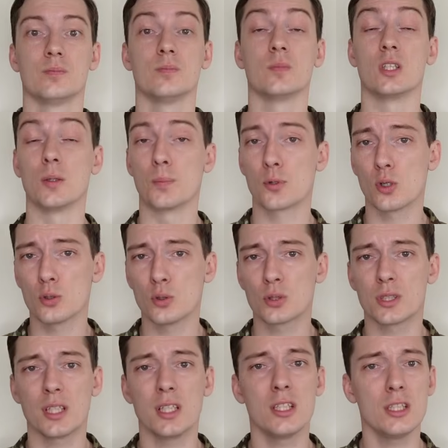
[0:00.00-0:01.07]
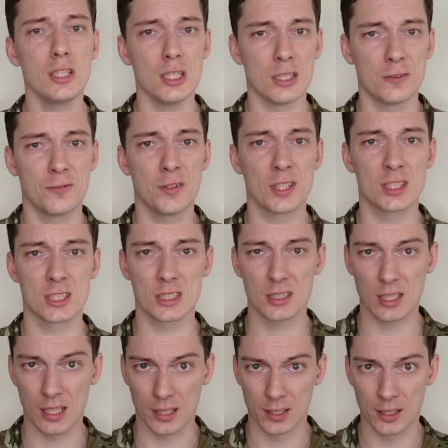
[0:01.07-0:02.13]
The product indeed fits
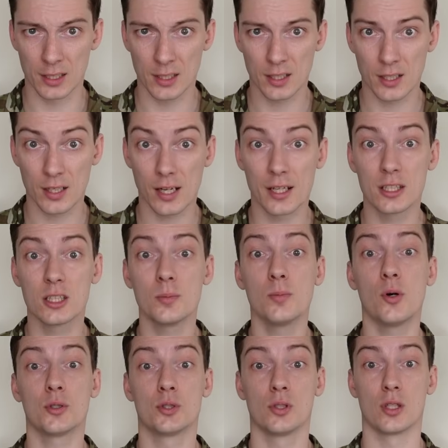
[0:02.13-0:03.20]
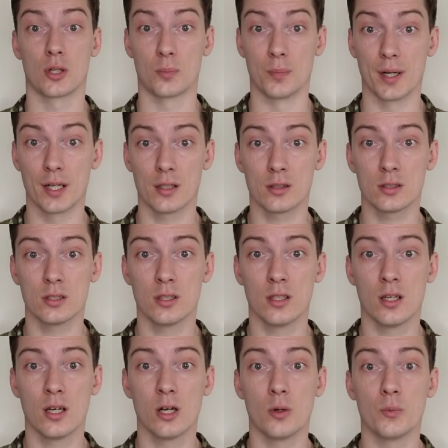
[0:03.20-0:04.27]
snugly, and the modular belt
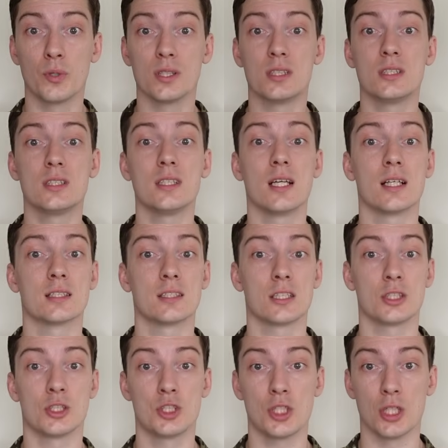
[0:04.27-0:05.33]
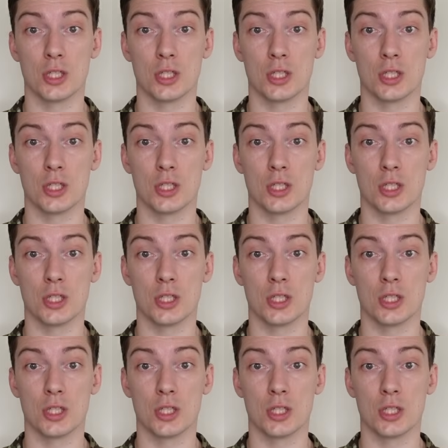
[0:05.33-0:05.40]
with CSSG